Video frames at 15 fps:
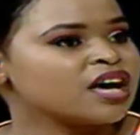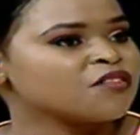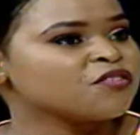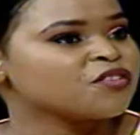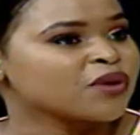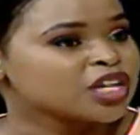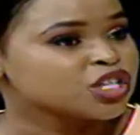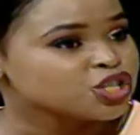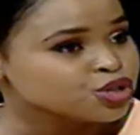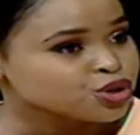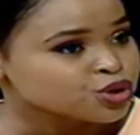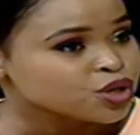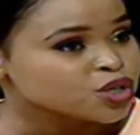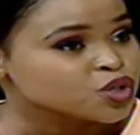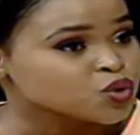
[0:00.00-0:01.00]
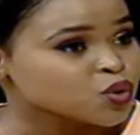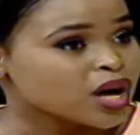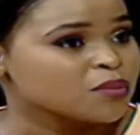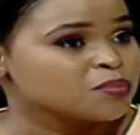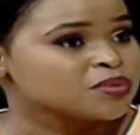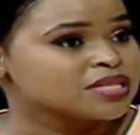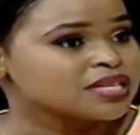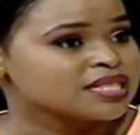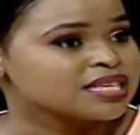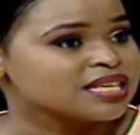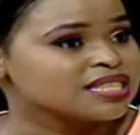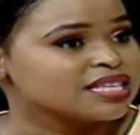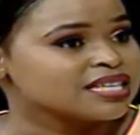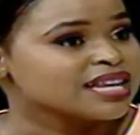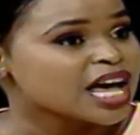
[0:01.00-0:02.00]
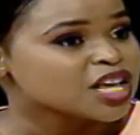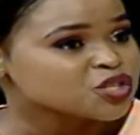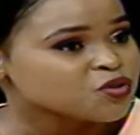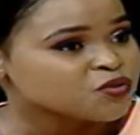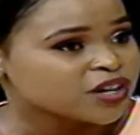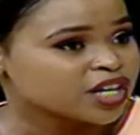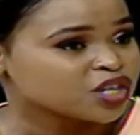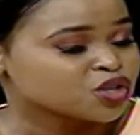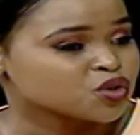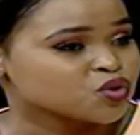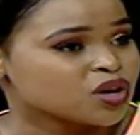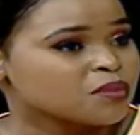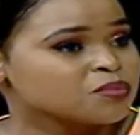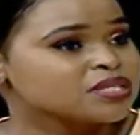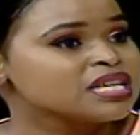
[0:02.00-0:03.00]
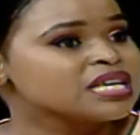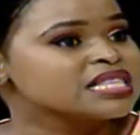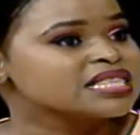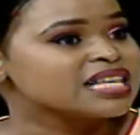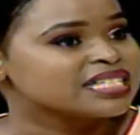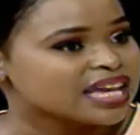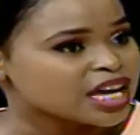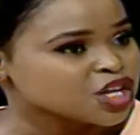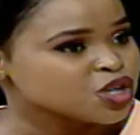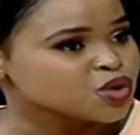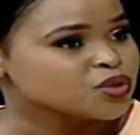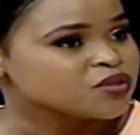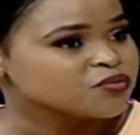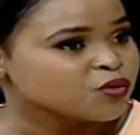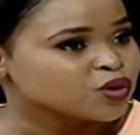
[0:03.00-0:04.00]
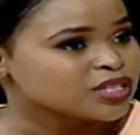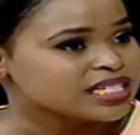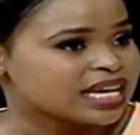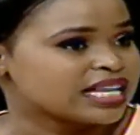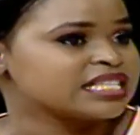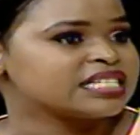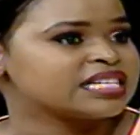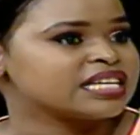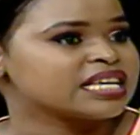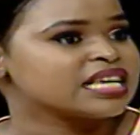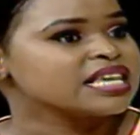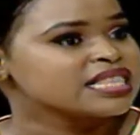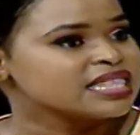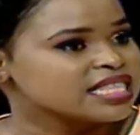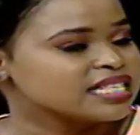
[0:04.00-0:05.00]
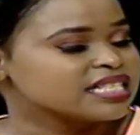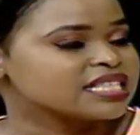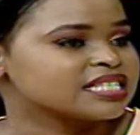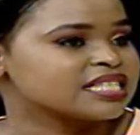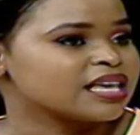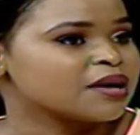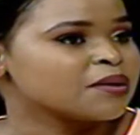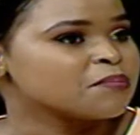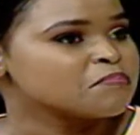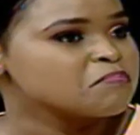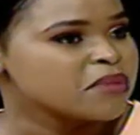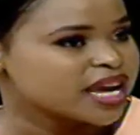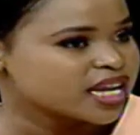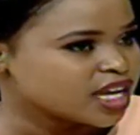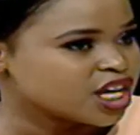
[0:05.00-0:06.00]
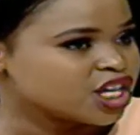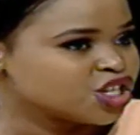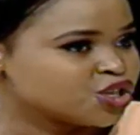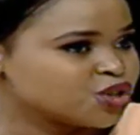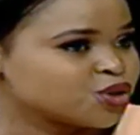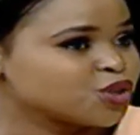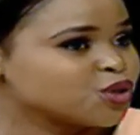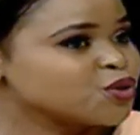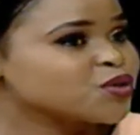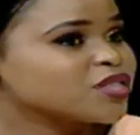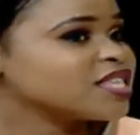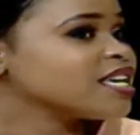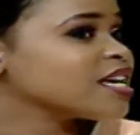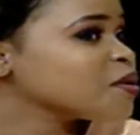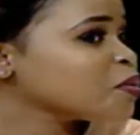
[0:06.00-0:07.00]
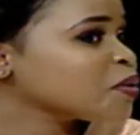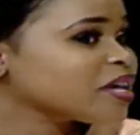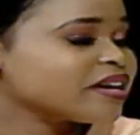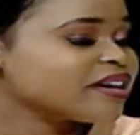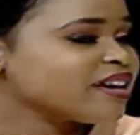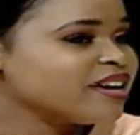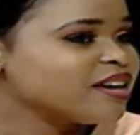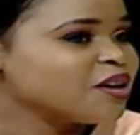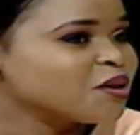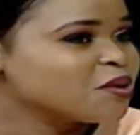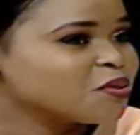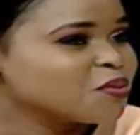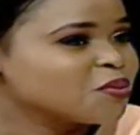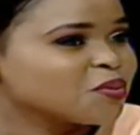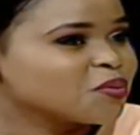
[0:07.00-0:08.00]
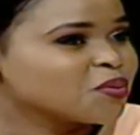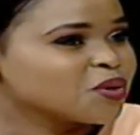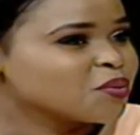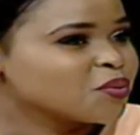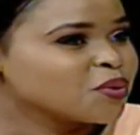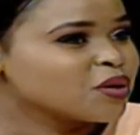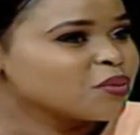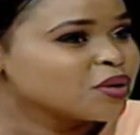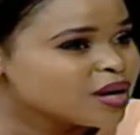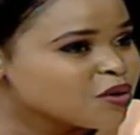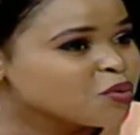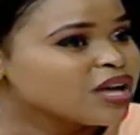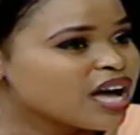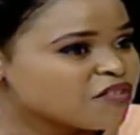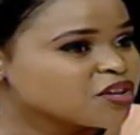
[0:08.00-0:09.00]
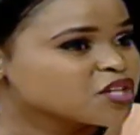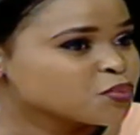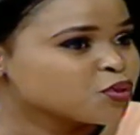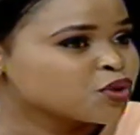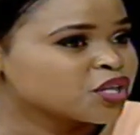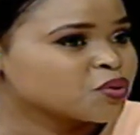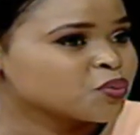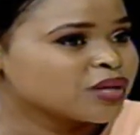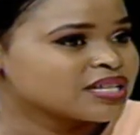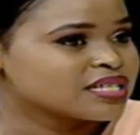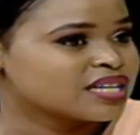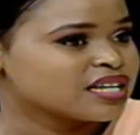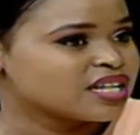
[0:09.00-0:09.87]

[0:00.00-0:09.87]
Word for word: uh, pharyngeal swabs, the, the nasopharyngeal swabs that are used for testing. This is the main issue. Do you think we we, we, we have responded well as a